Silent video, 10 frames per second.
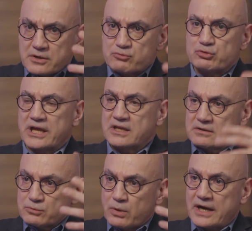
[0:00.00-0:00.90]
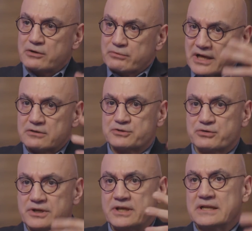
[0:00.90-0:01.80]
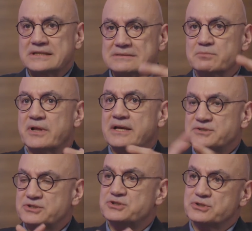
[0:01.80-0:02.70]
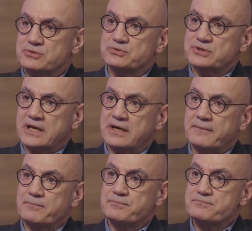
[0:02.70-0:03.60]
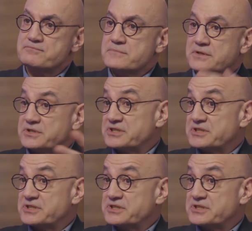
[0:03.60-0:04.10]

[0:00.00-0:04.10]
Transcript: wider regulatory and compliance issues, such